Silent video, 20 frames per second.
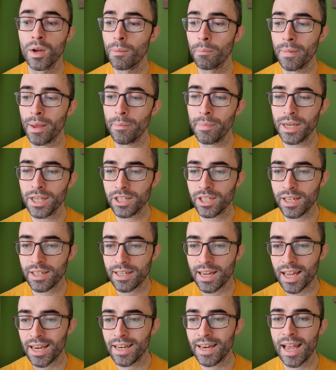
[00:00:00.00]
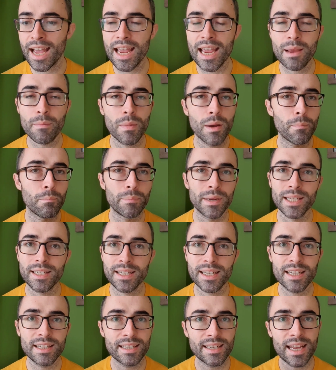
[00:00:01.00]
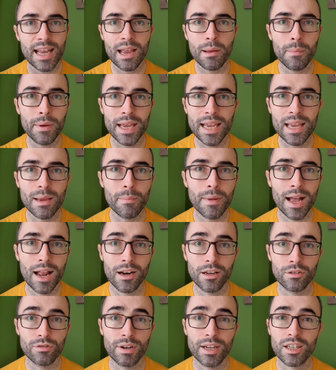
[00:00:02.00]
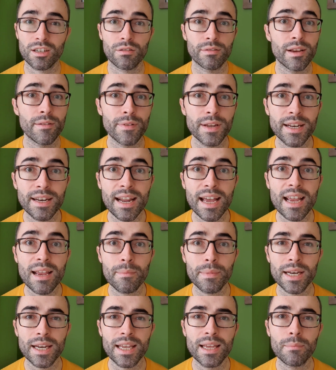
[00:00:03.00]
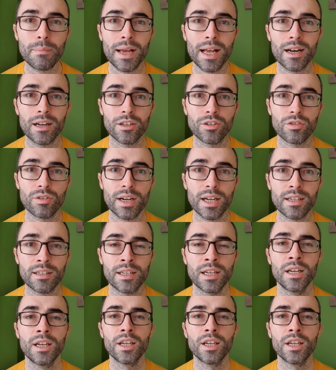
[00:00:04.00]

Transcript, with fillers: Maybe it's just a name, business name, email address, or even name and email address.